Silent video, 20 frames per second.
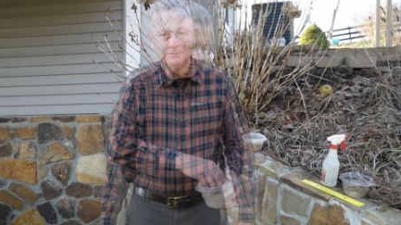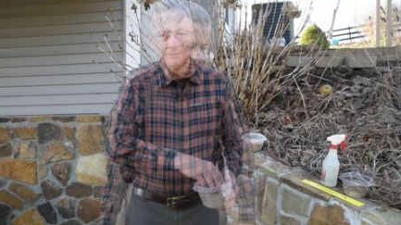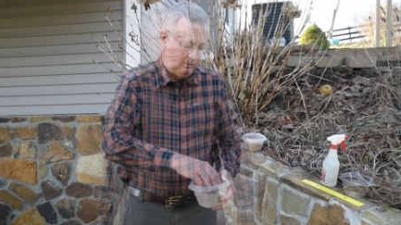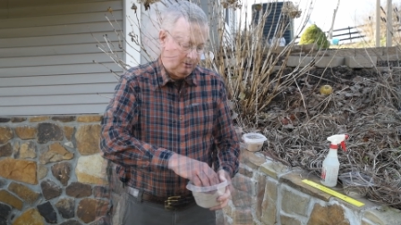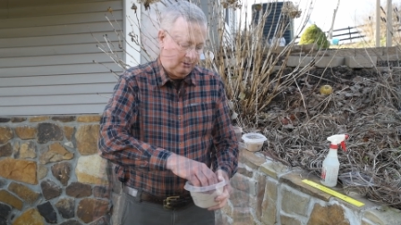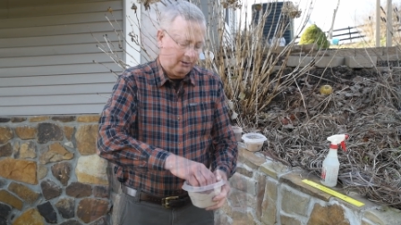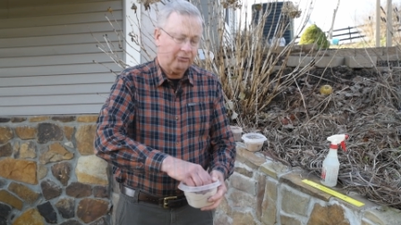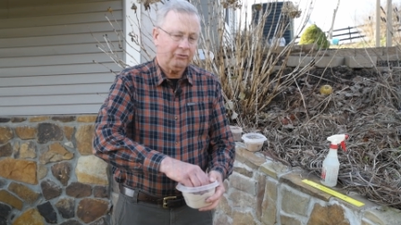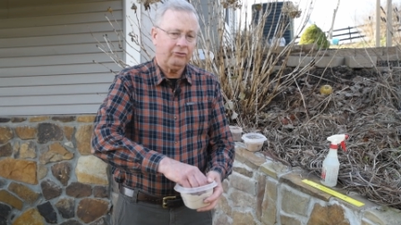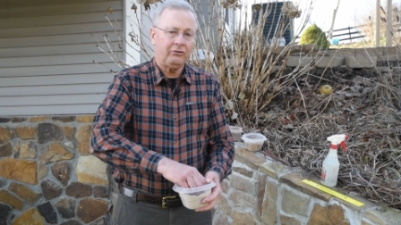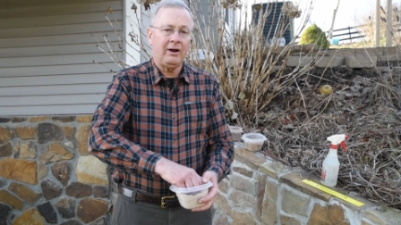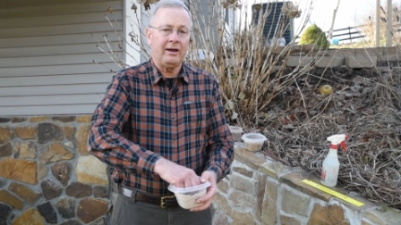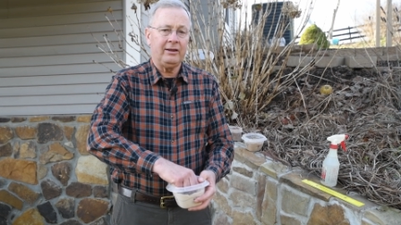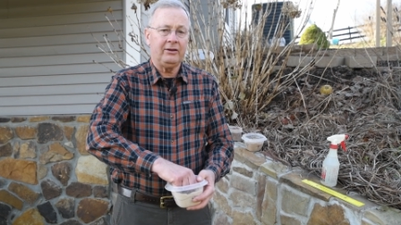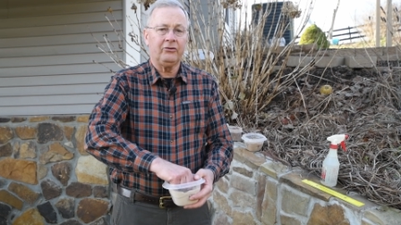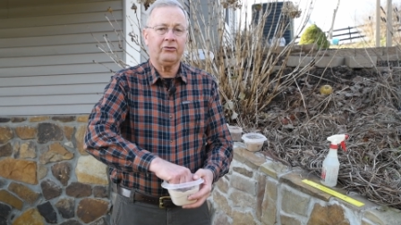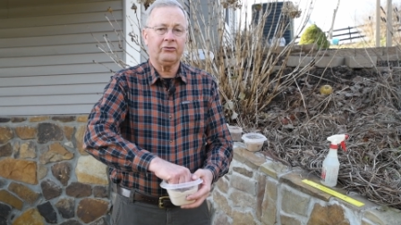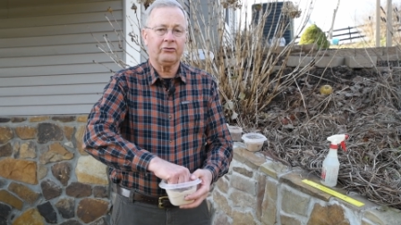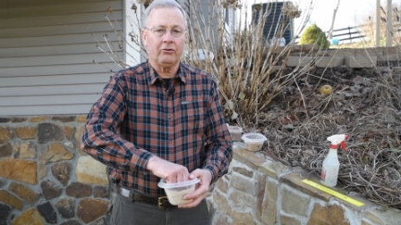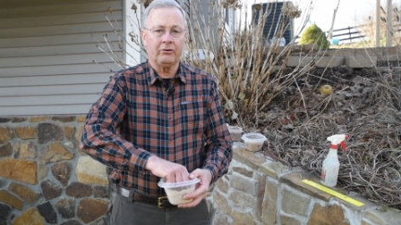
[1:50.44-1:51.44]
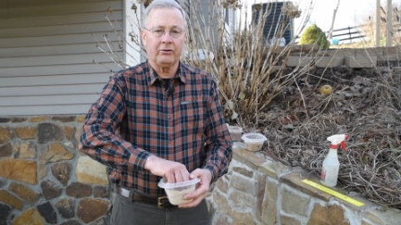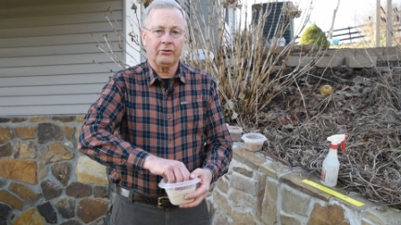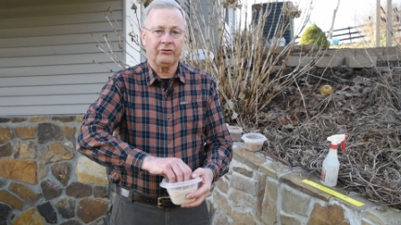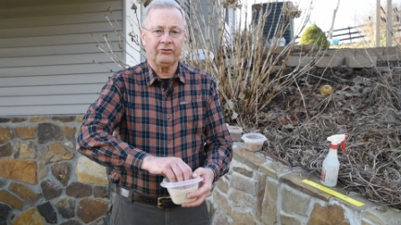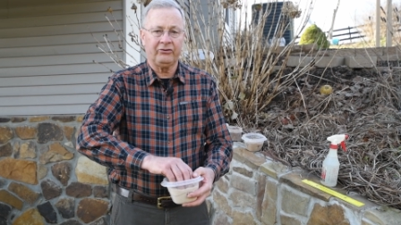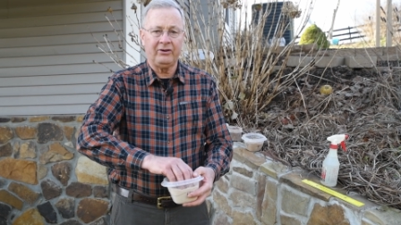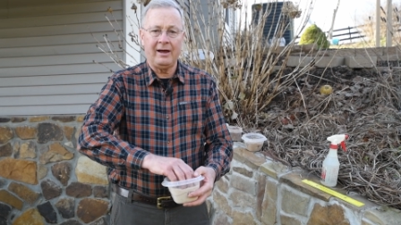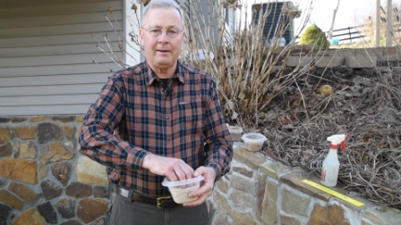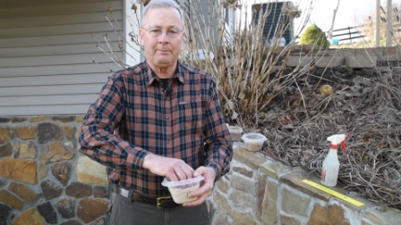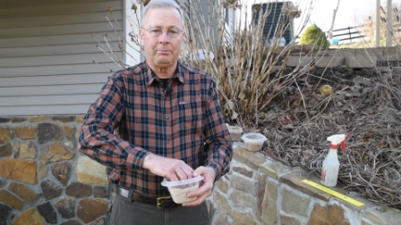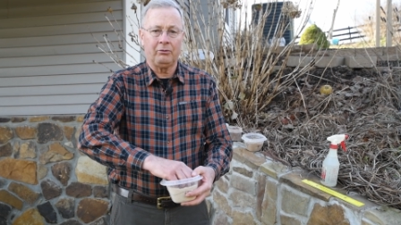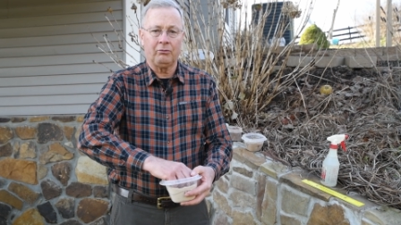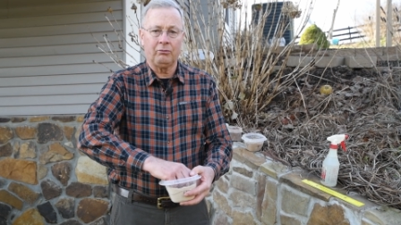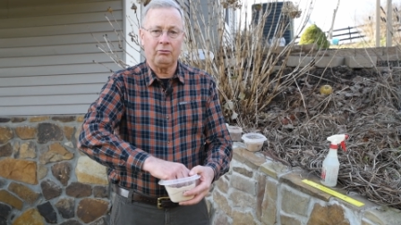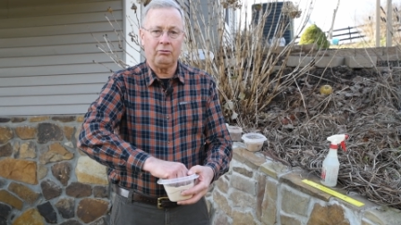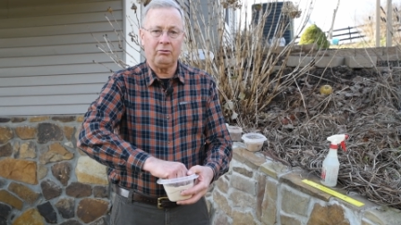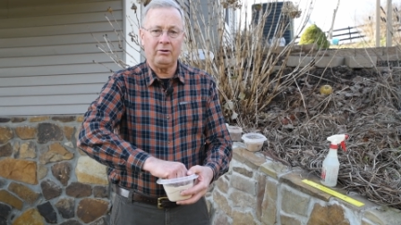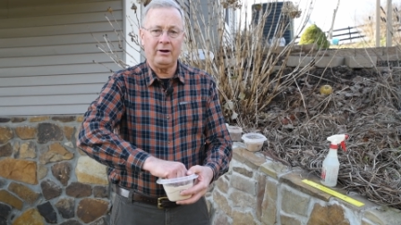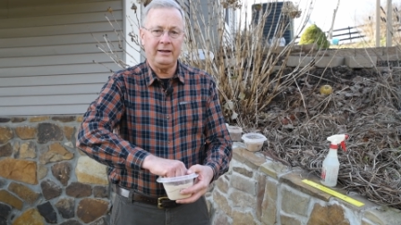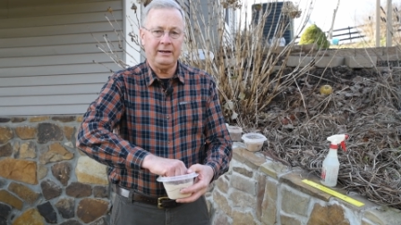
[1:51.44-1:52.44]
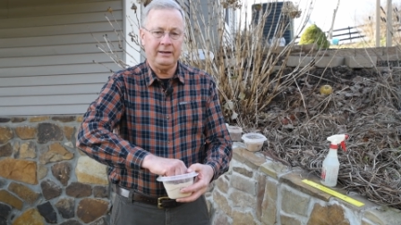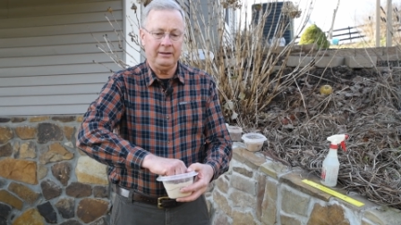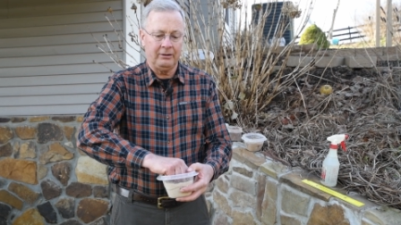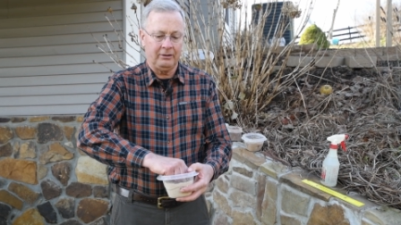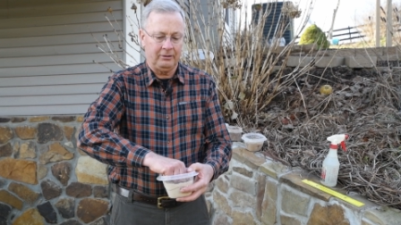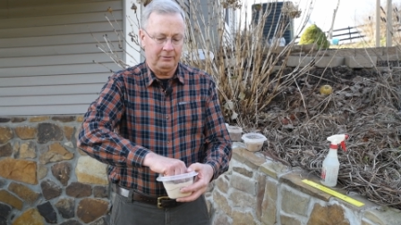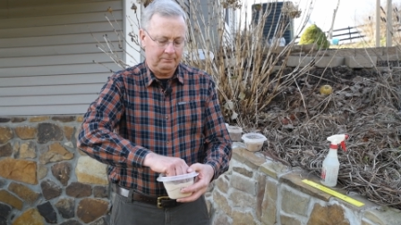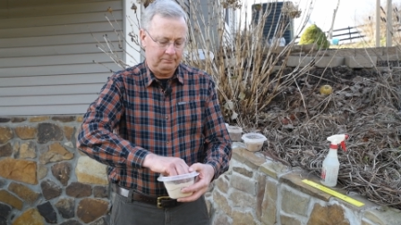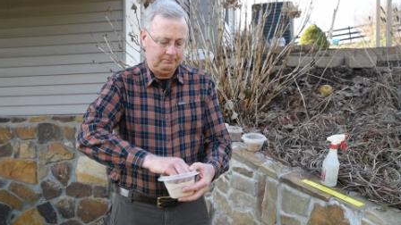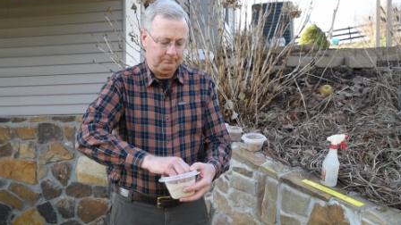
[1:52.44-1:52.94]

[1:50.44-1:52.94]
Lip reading: Let's try this soil sample right here.